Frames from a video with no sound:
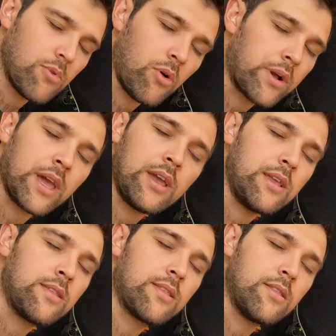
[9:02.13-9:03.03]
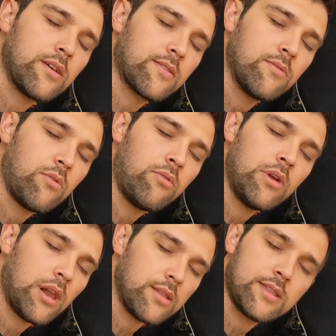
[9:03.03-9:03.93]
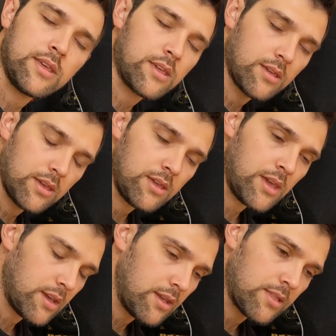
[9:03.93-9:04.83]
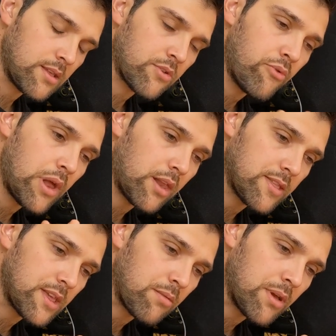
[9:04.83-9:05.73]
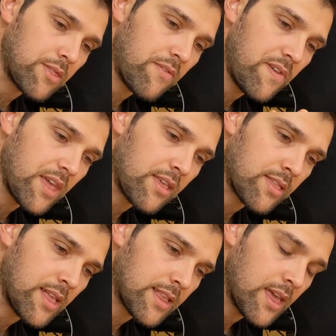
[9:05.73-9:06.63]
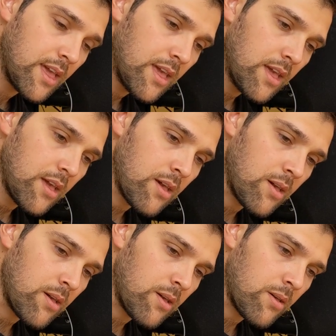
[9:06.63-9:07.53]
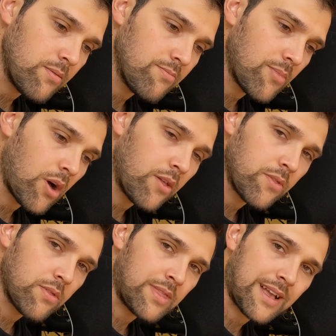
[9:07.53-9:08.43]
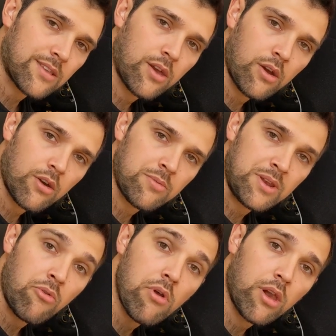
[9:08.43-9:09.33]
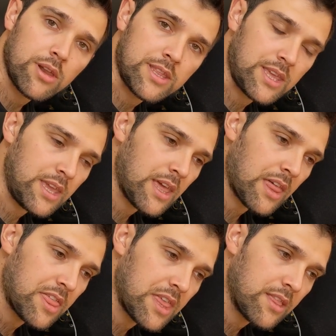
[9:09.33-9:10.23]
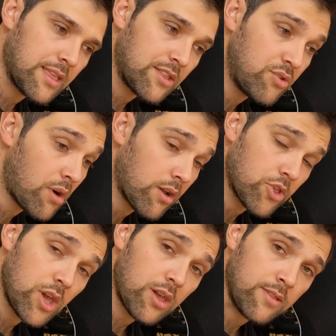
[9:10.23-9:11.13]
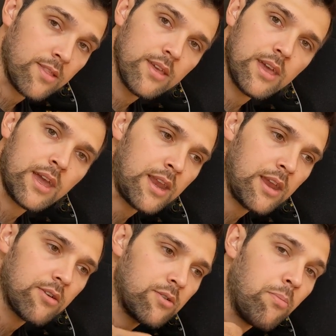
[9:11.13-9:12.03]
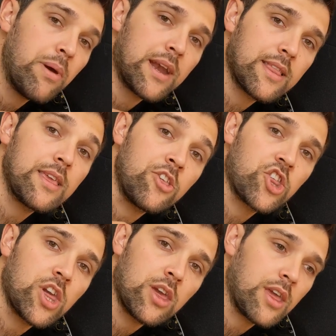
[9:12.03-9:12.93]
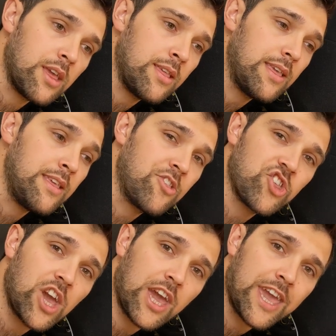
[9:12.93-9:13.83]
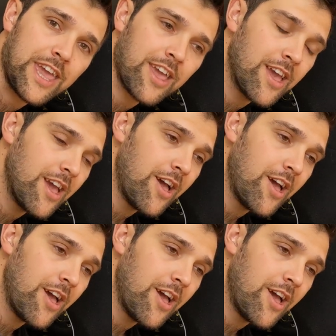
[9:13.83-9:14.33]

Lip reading: okay, it's not realistic. Yeah, it's not realistic. But the thing is that on that curve, in reality, I think that you are shaken. And here the belt is shaking